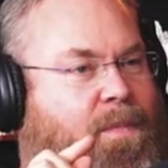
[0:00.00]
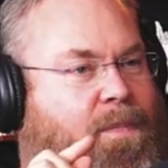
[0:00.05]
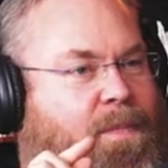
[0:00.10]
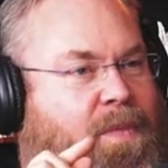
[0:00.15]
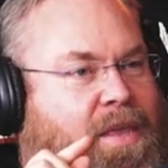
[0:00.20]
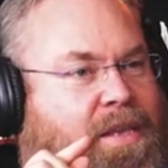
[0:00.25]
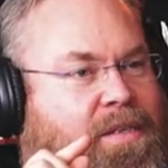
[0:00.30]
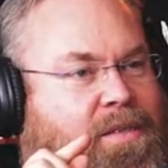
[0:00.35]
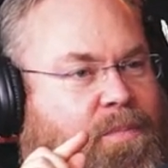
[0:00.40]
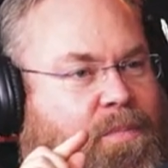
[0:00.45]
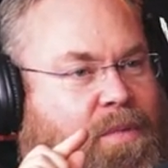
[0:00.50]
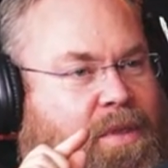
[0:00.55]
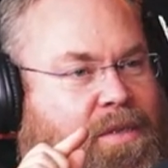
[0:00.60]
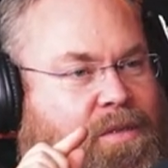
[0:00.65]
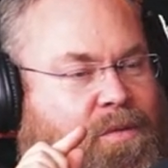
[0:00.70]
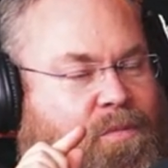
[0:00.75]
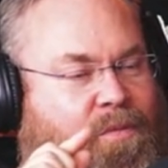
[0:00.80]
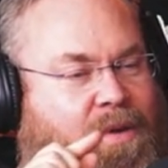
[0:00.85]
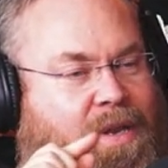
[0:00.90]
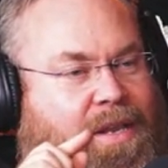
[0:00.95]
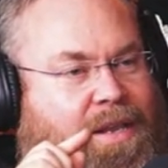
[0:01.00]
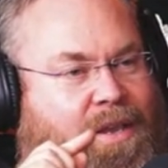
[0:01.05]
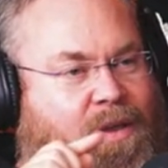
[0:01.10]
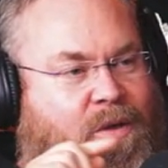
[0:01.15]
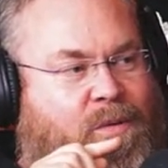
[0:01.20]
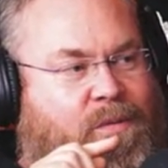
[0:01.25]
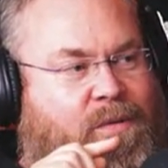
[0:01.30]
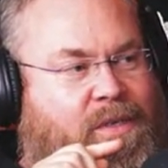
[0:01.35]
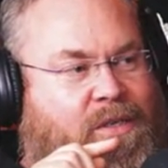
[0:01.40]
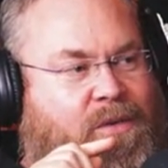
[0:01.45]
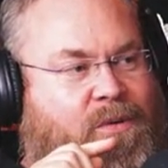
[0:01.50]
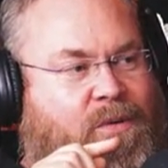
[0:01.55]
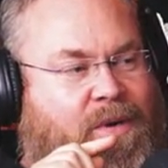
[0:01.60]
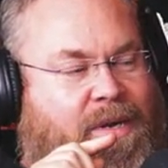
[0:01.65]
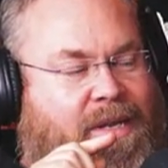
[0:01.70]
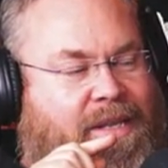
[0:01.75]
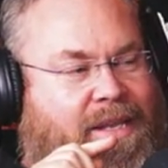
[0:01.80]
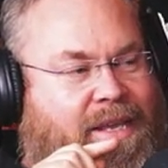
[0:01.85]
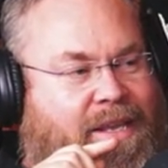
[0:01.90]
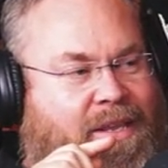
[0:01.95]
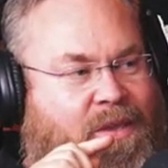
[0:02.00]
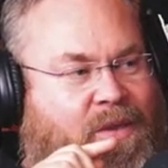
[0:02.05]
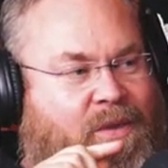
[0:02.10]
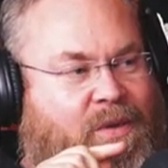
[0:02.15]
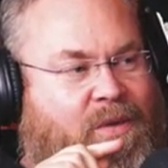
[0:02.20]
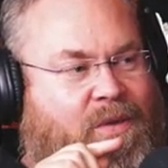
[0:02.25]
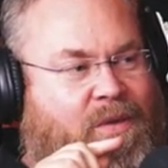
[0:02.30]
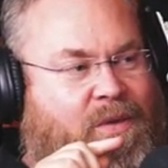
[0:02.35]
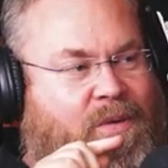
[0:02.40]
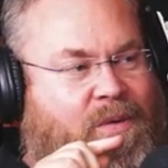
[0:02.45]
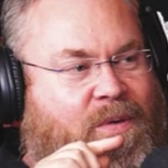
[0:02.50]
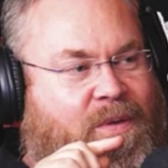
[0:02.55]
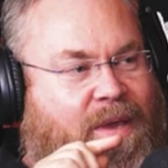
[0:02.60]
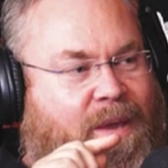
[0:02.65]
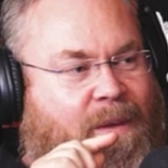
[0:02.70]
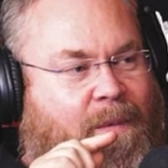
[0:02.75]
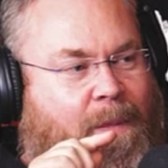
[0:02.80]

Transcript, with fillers: There's there's a really cool story that you